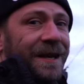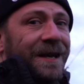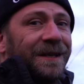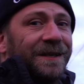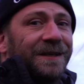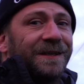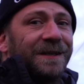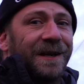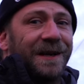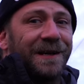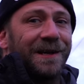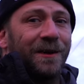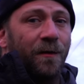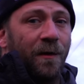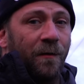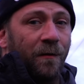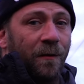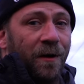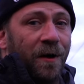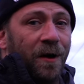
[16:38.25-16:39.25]
yes, I know
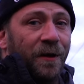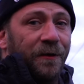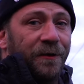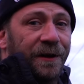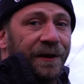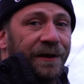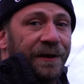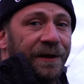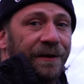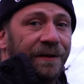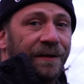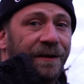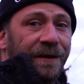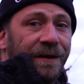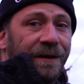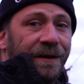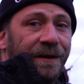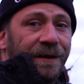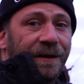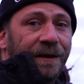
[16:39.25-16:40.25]
what we're all thinking.
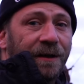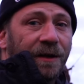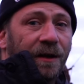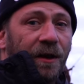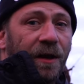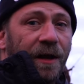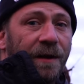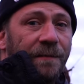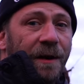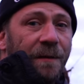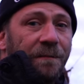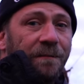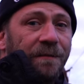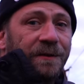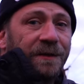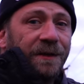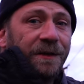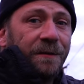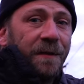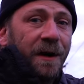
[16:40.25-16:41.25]
Climb up
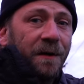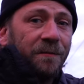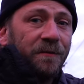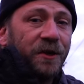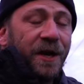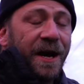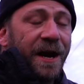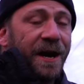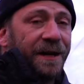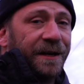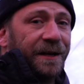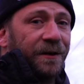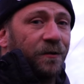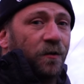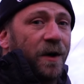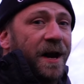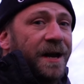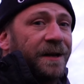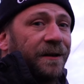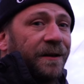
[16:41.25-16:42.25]
to the pump jack
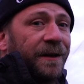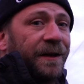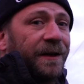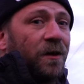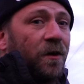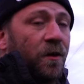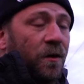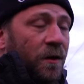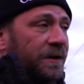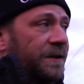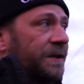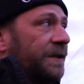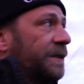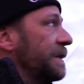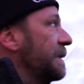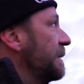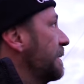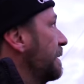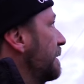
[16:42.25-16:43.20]
and ride it like a horse